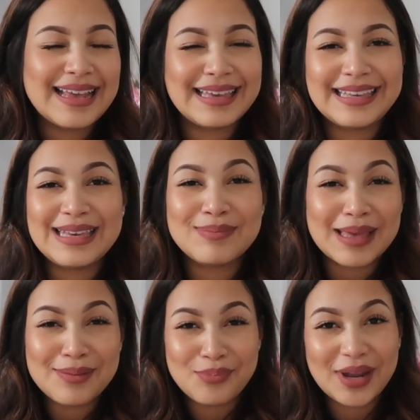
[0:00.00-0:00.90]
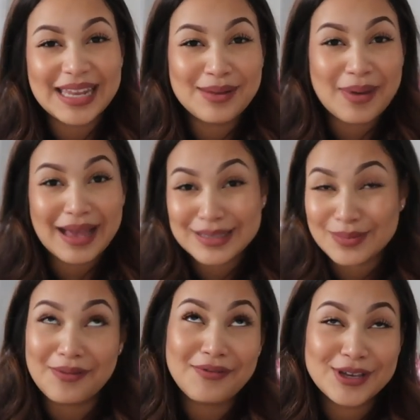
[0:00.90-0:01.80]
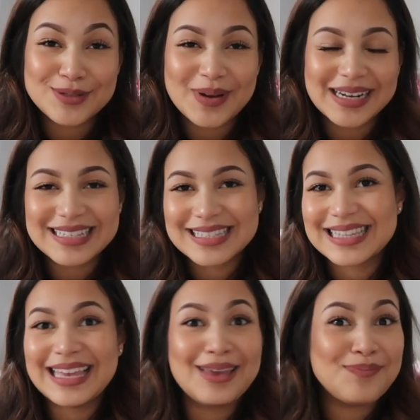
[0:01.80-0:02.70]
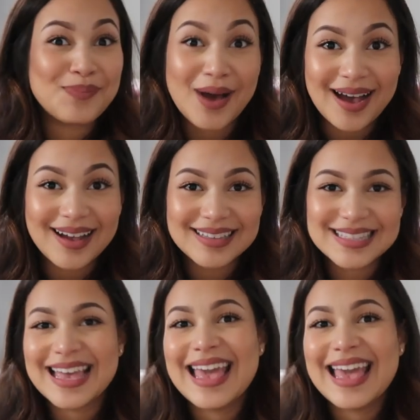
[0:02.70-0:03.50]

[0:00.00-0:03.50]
I keep like bringing it back to my first pregnancy, but